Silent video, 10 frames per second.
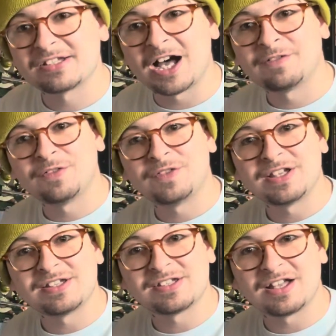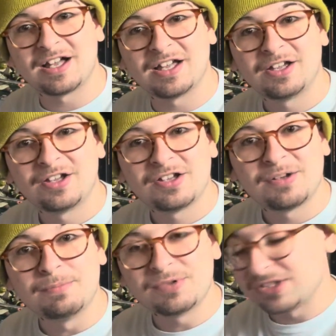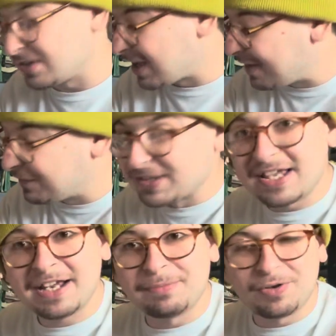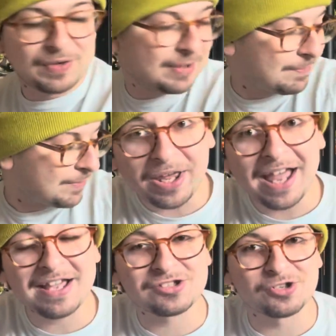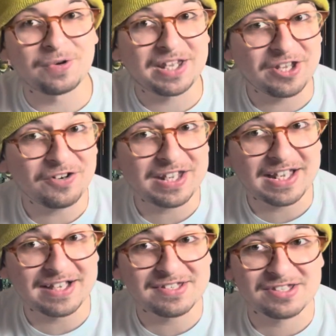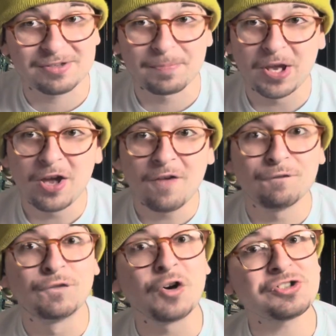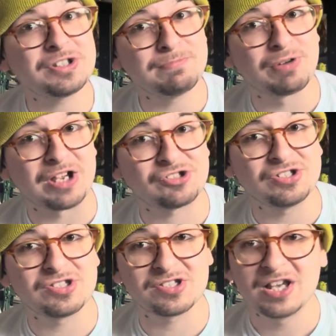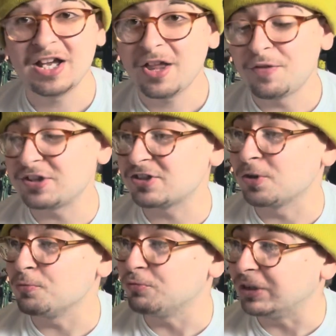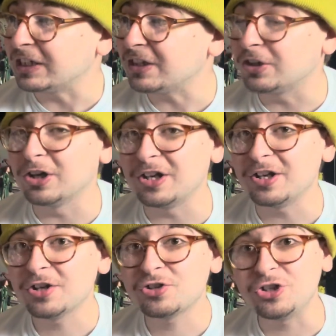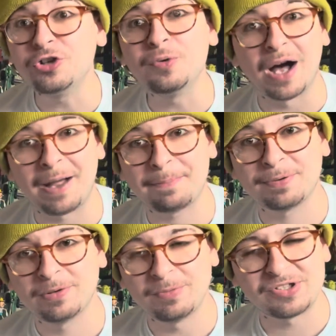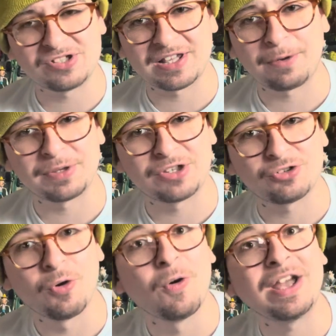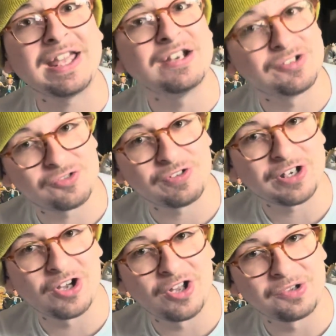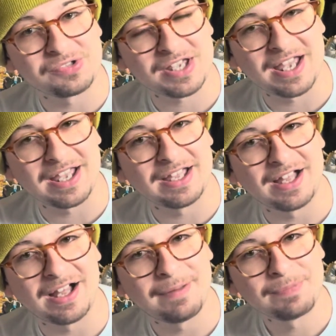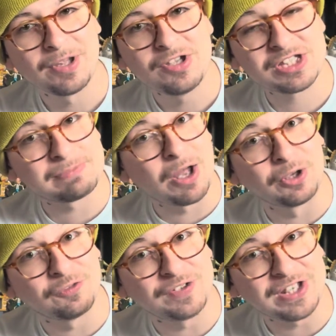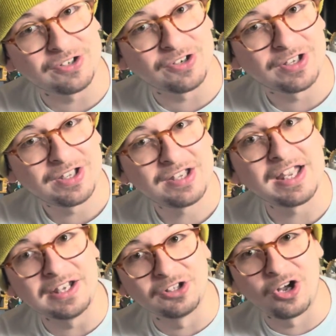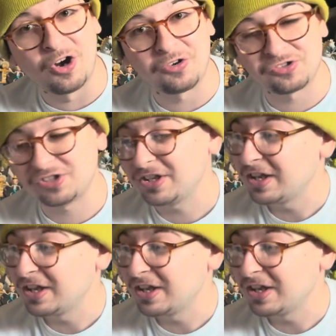off of his design from the second movie. Okay, so here he is. First impressions. This is a really good 2-up, which is like what the toy industry calls a smaller figure enlarged,